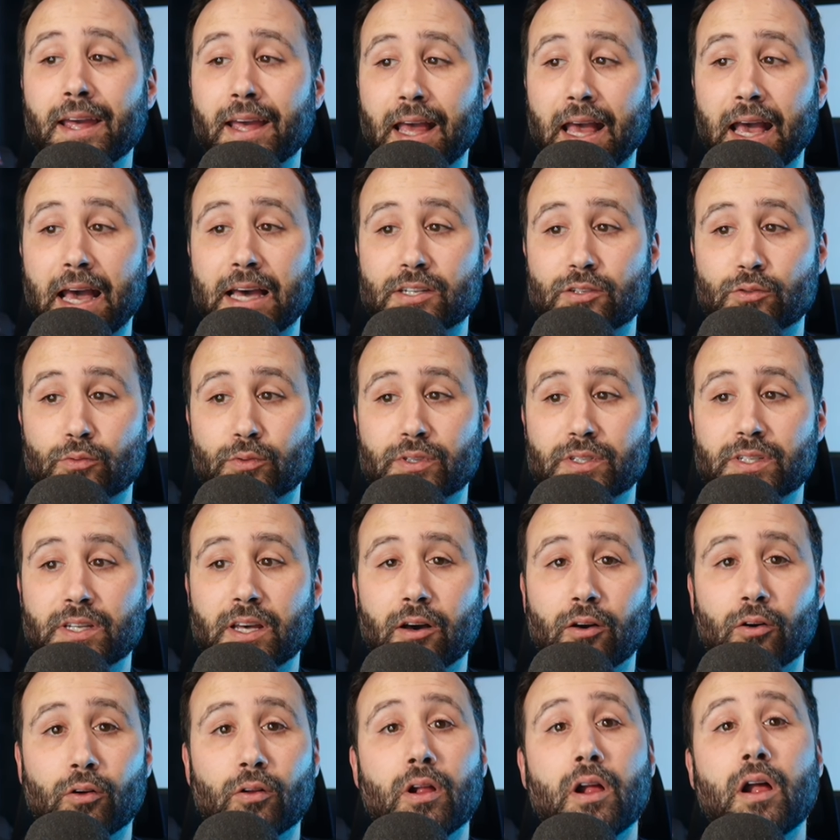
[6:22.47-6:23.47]
As a
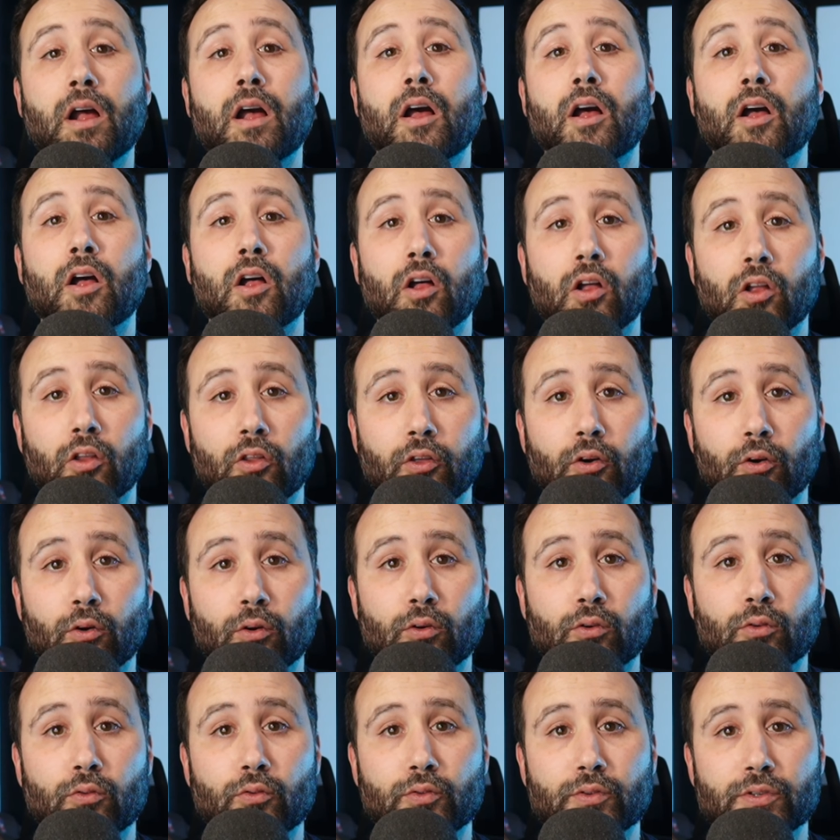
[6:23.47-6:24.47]
result,
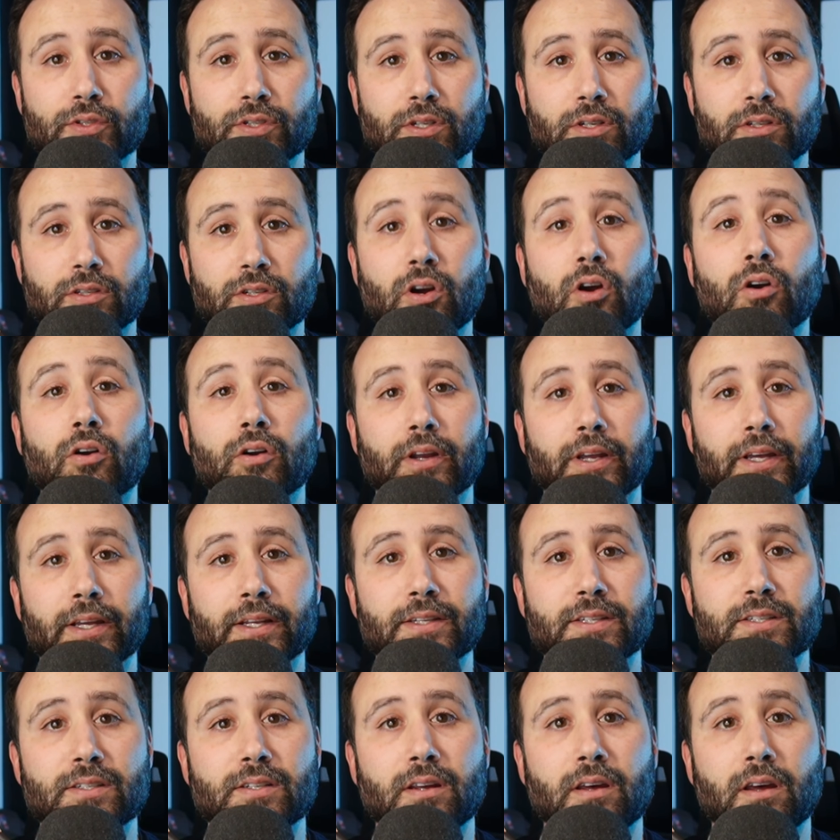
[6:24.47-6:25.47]
those
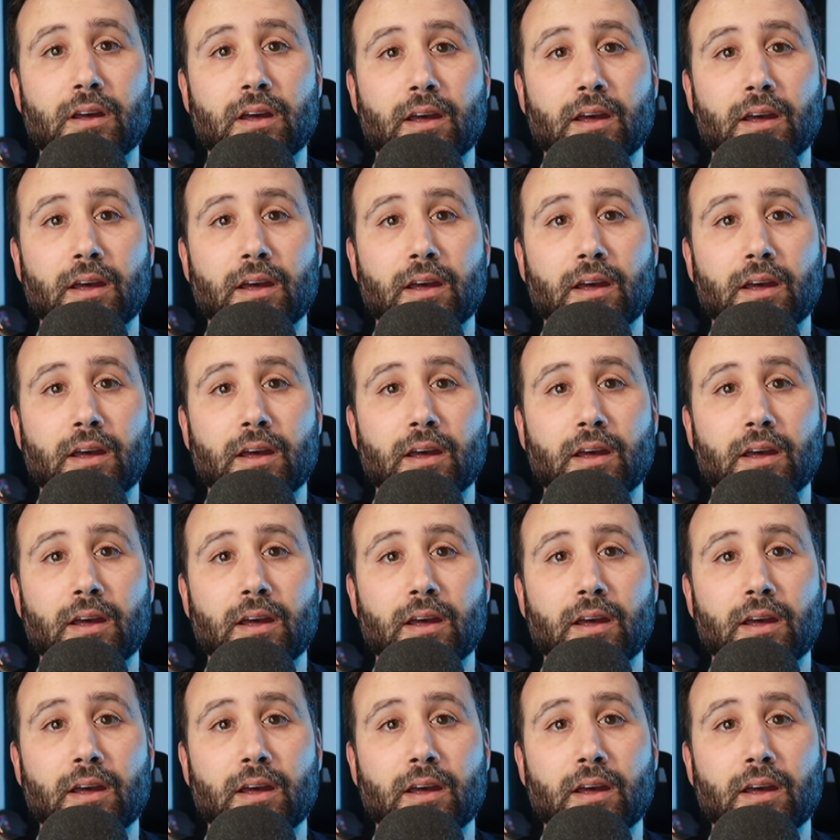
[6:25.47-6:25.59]
targets